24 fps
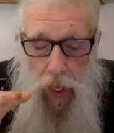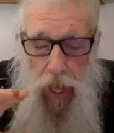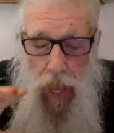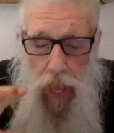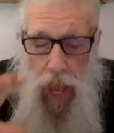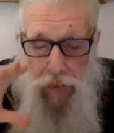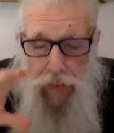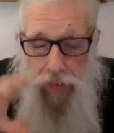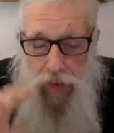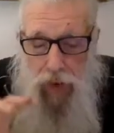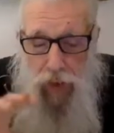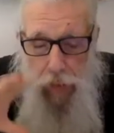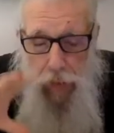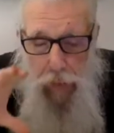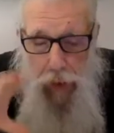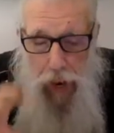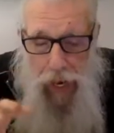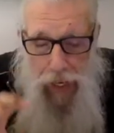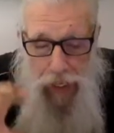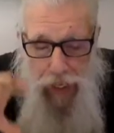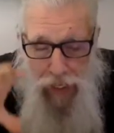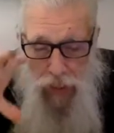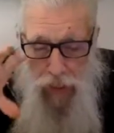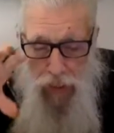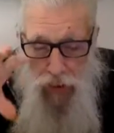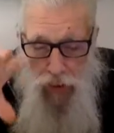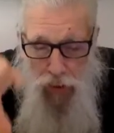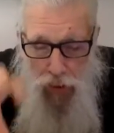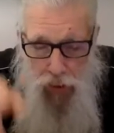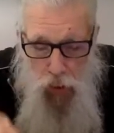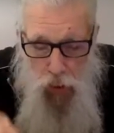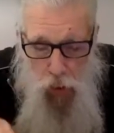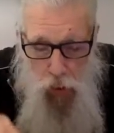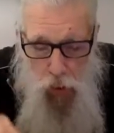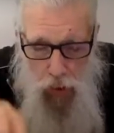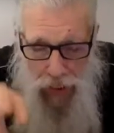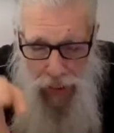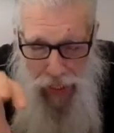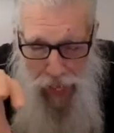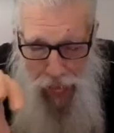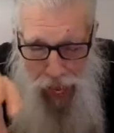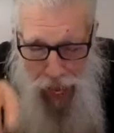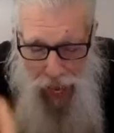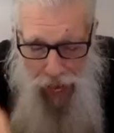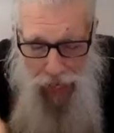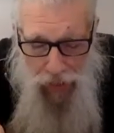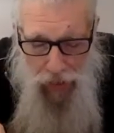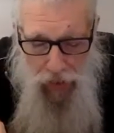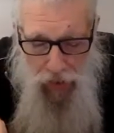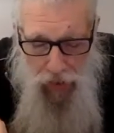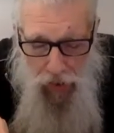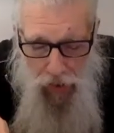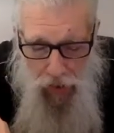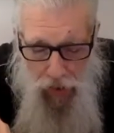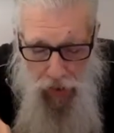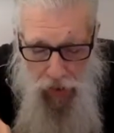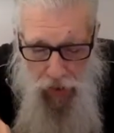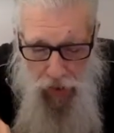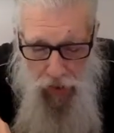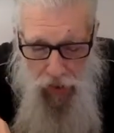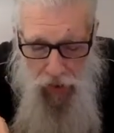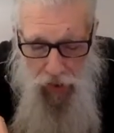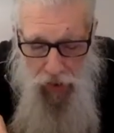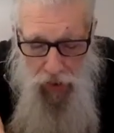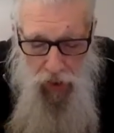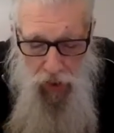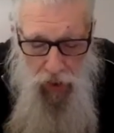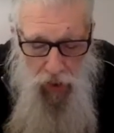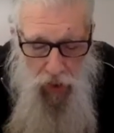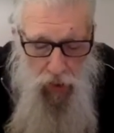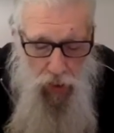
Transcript: everybody is doing actions